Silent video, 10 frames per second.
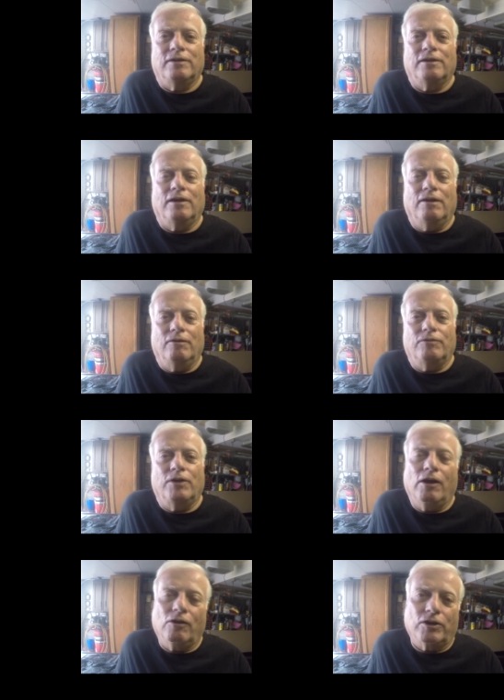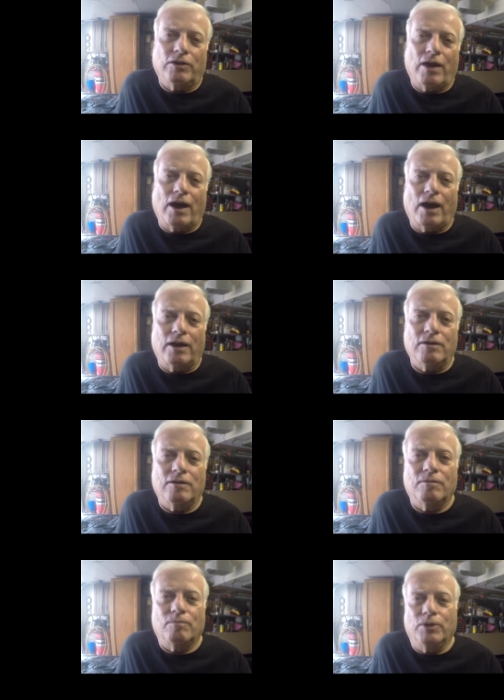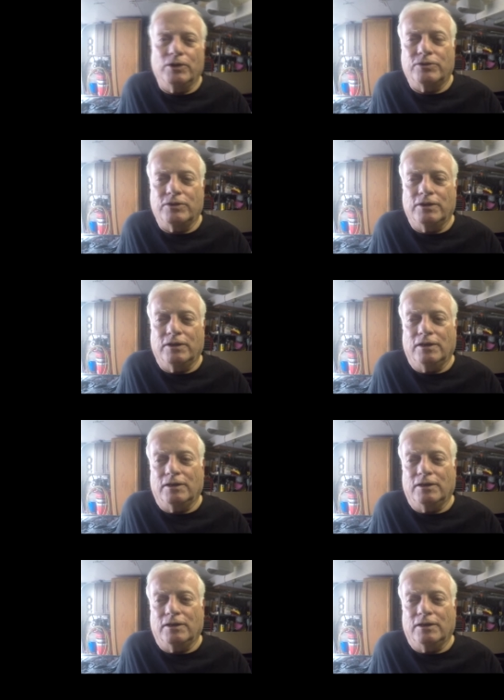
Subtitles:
of not only that, but the